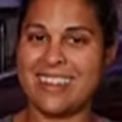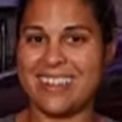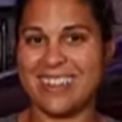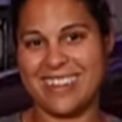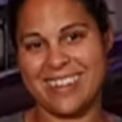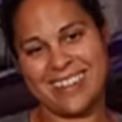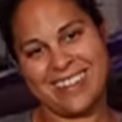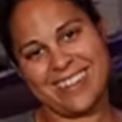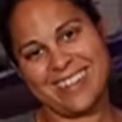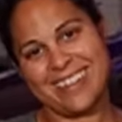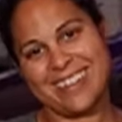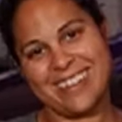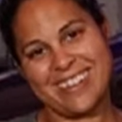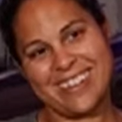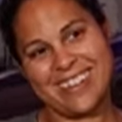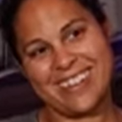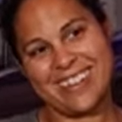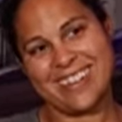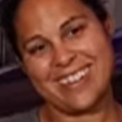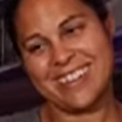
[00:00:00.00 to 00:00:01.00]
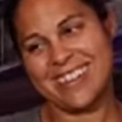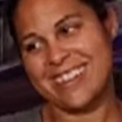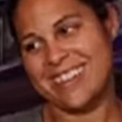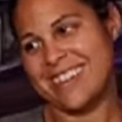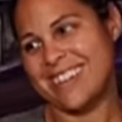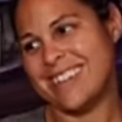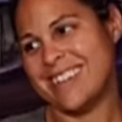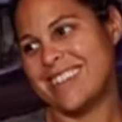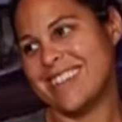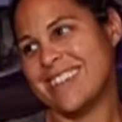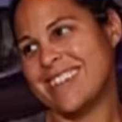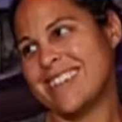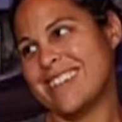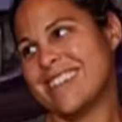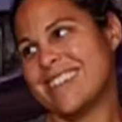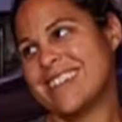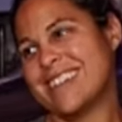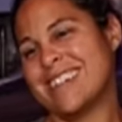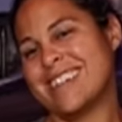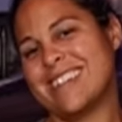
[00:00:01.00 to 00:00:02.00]

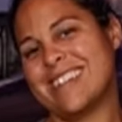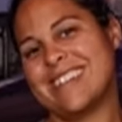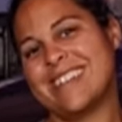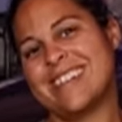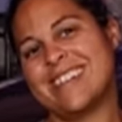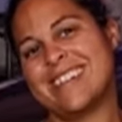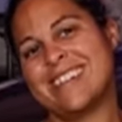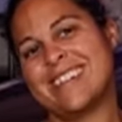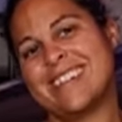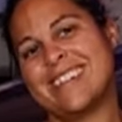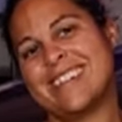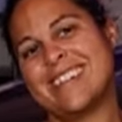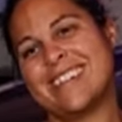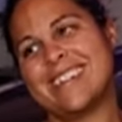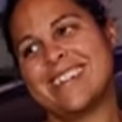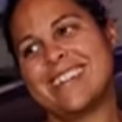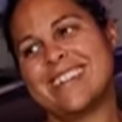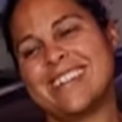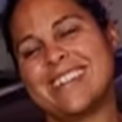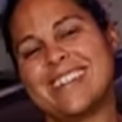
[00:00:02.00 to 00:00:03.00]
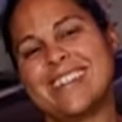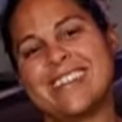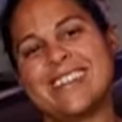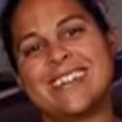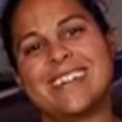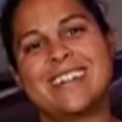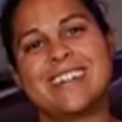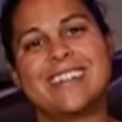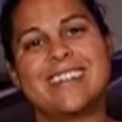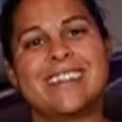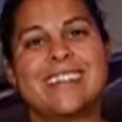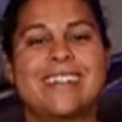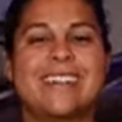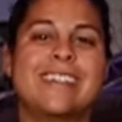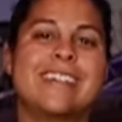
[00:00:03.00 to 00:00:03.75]
This person isn't speaking.